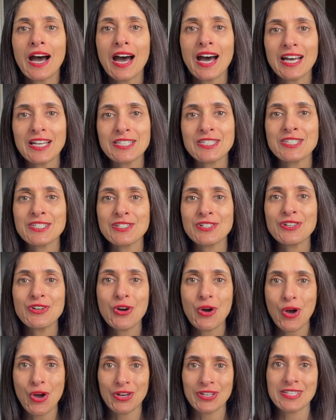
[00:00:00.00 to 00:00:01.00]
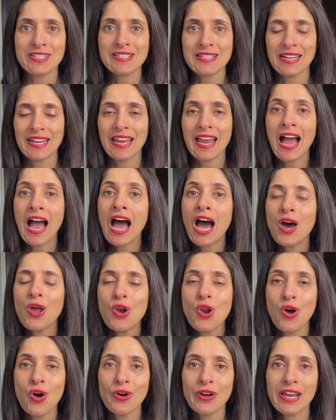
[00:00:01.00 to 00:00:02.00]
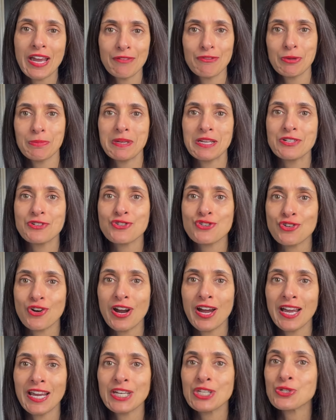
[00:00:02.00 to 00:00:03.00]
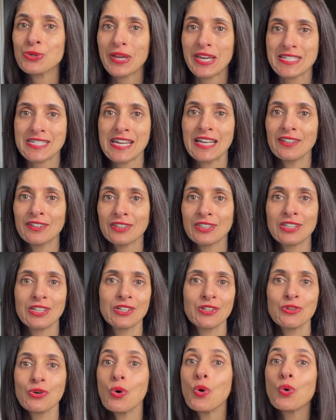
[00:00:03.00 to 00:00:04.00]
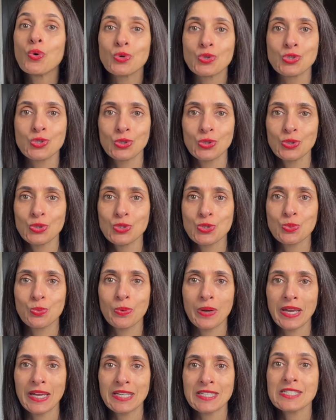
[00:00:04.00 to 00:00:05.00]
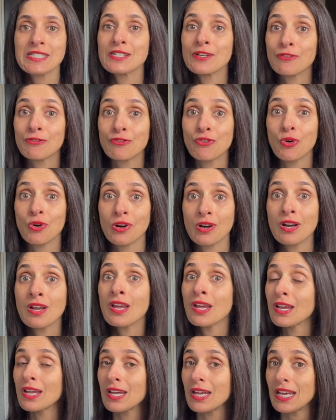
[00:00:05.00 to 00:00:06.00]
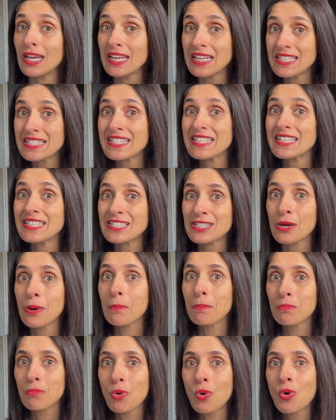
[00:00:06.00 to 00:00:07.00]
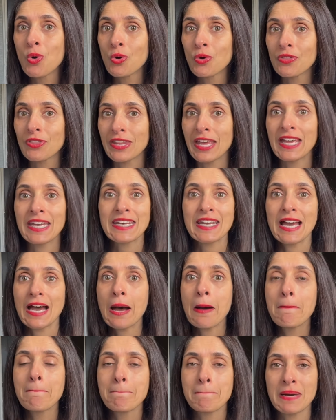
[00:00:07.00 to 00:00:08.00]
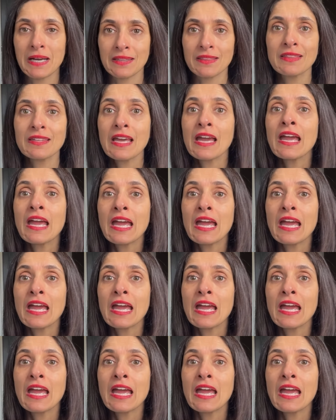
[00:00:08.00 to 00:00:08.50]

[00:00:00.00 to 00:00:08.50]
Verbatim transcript: Answer honestly. How long have you been trying to get healthier or to lose weight for? Is it more than a month?